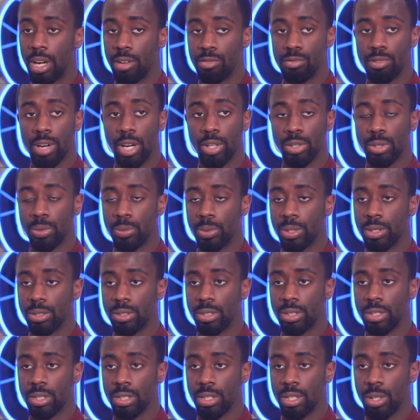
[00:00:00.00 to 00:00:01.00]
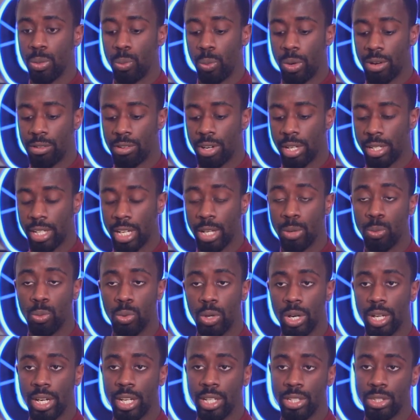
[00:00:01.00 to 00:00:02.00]
around the world? Where are they? What
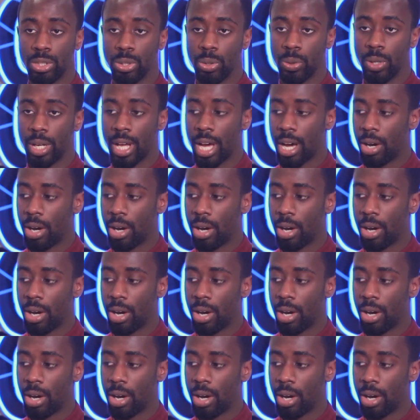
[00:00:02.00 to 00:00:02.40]
are they doing?